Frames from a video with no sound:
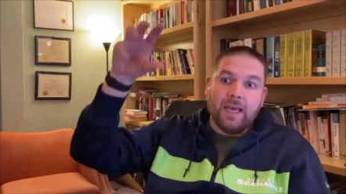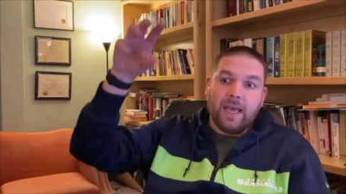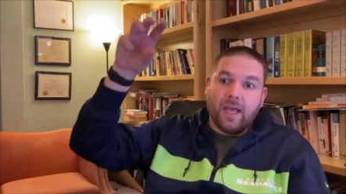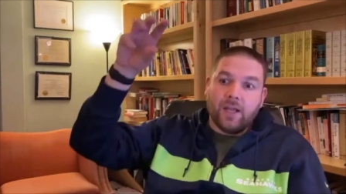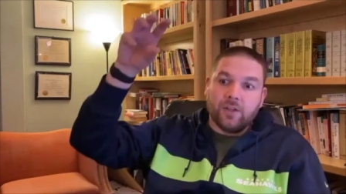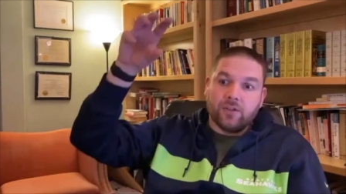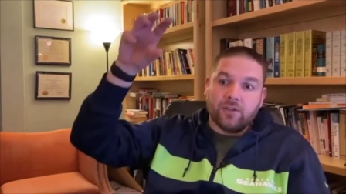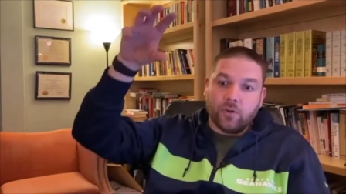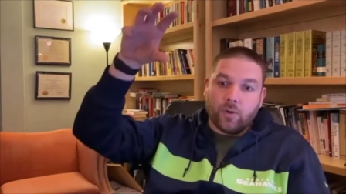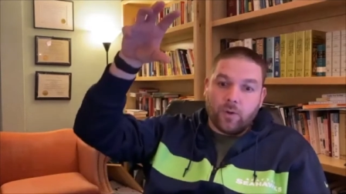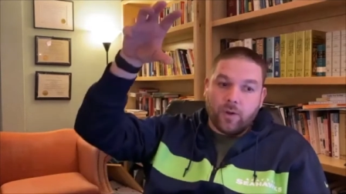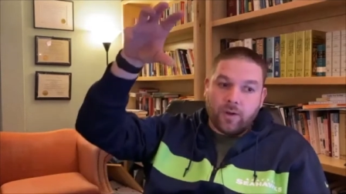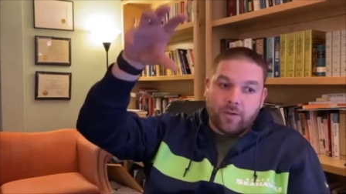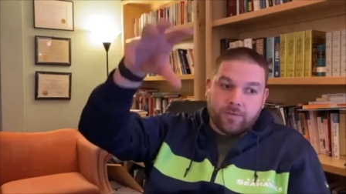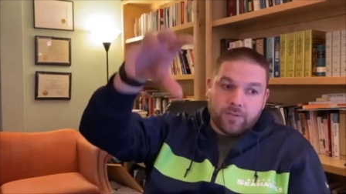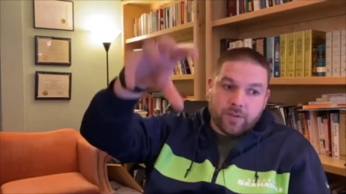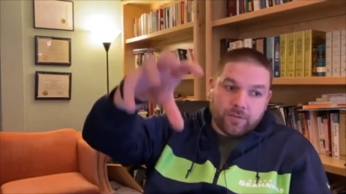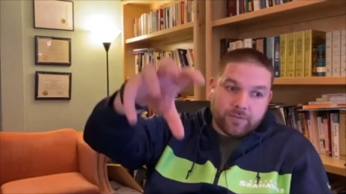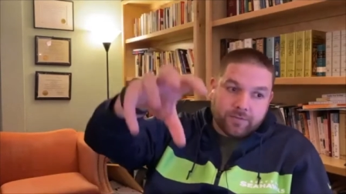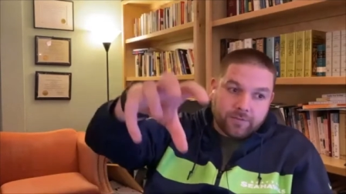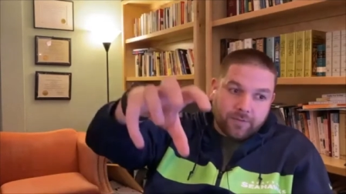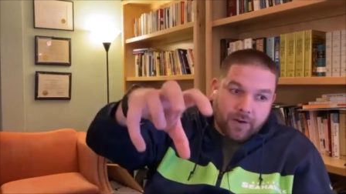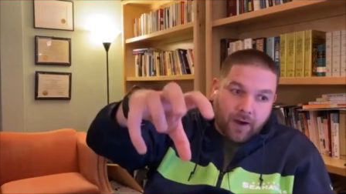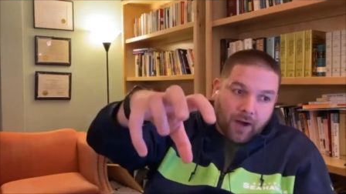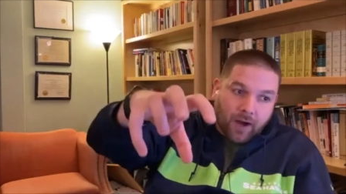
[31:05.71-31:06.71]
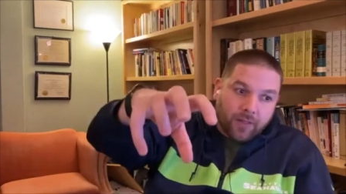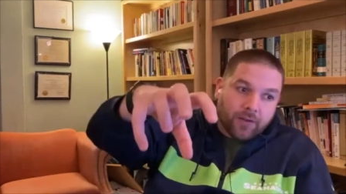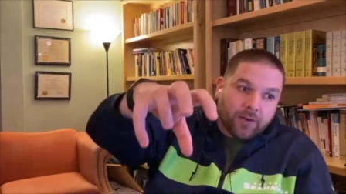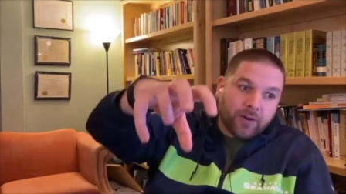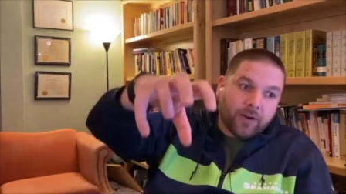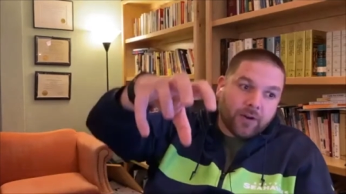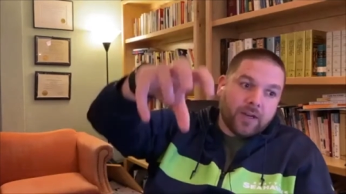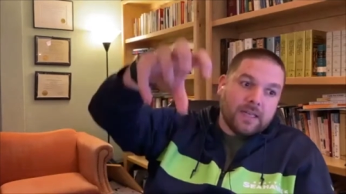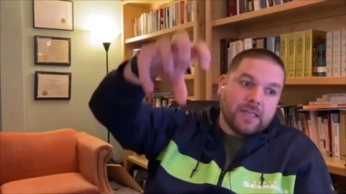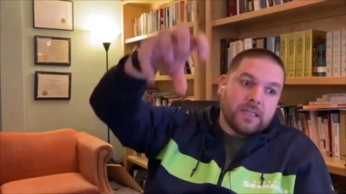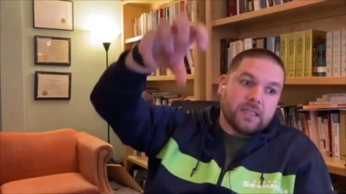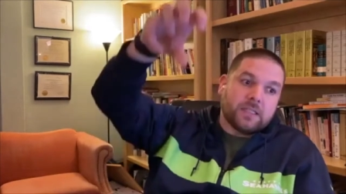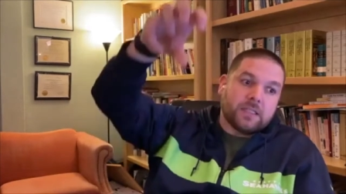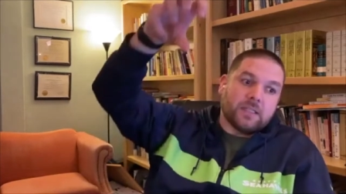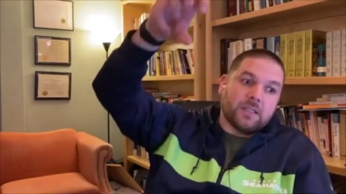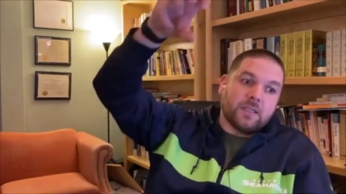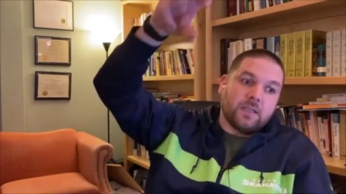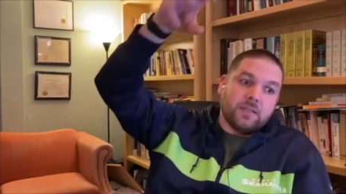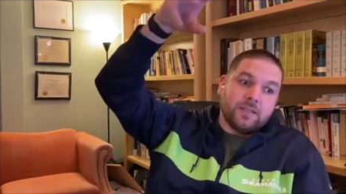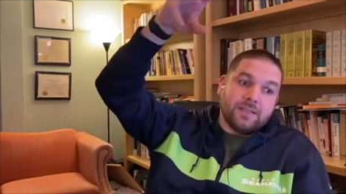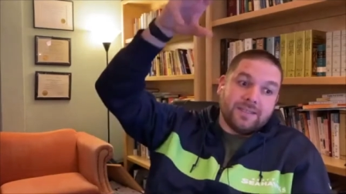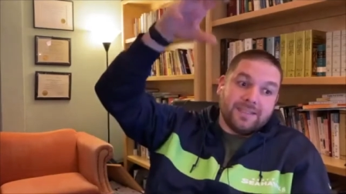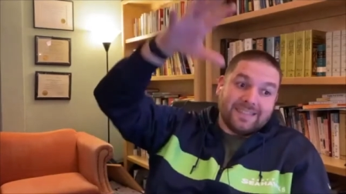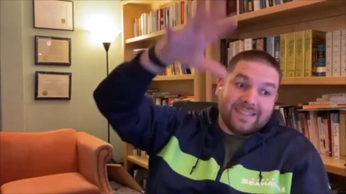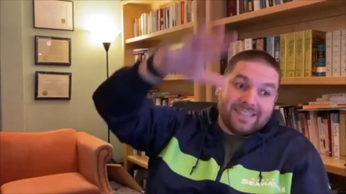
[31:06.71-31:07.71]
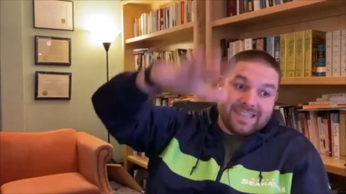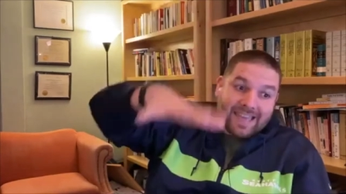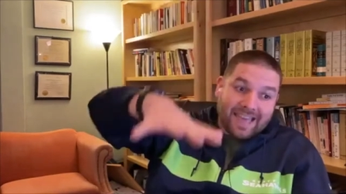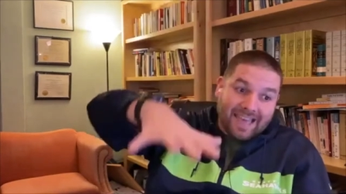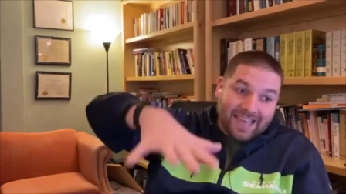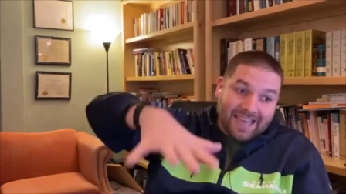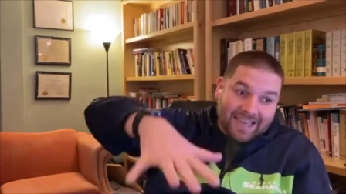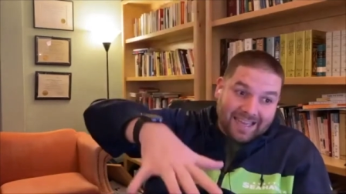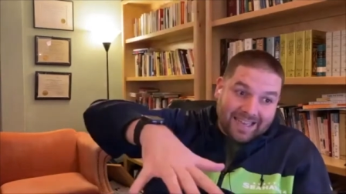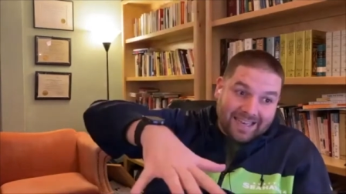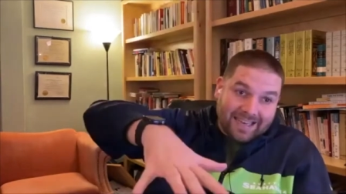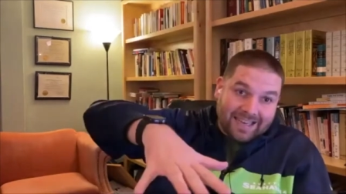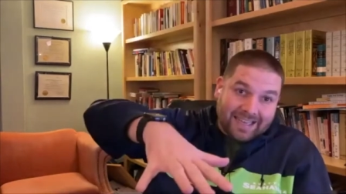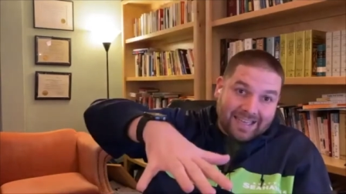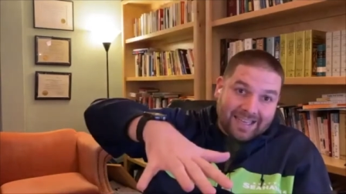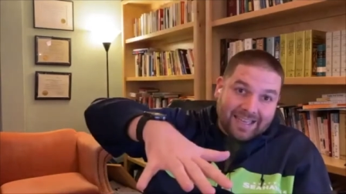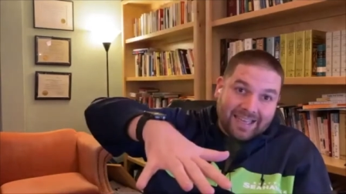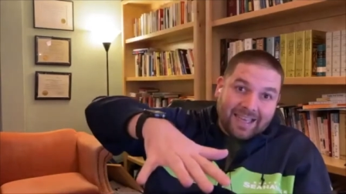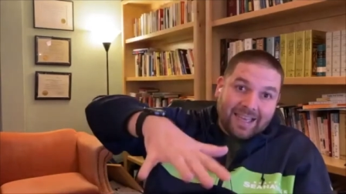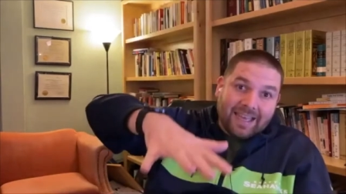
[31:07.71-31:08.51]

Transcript: And so if the father is dead